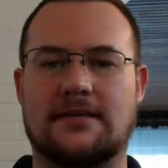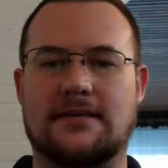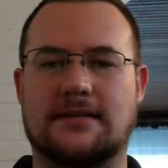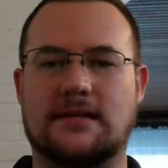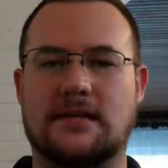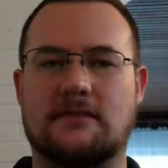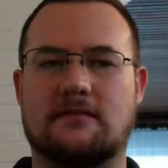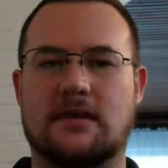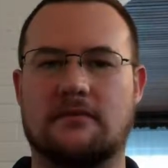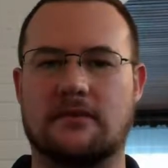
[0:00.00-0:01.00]
see
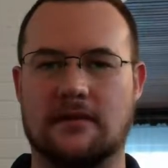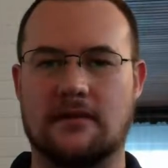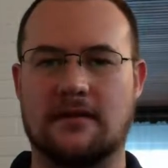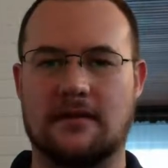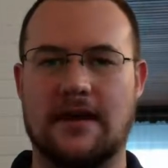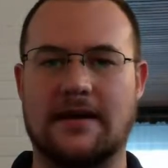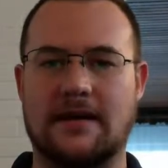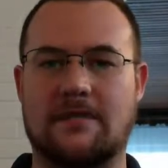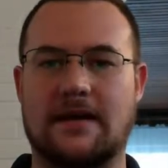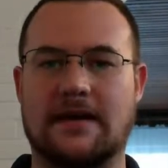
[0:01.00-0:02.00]
what it would look like
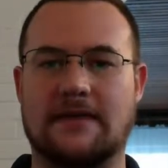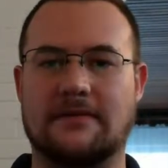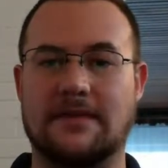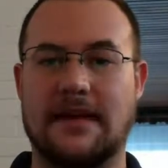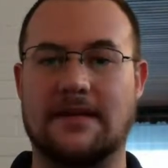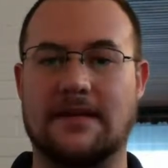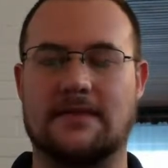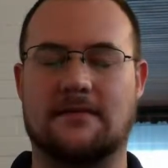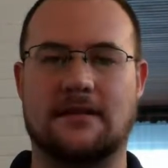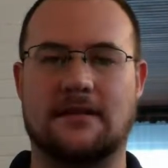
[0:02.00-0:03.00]
if I created something.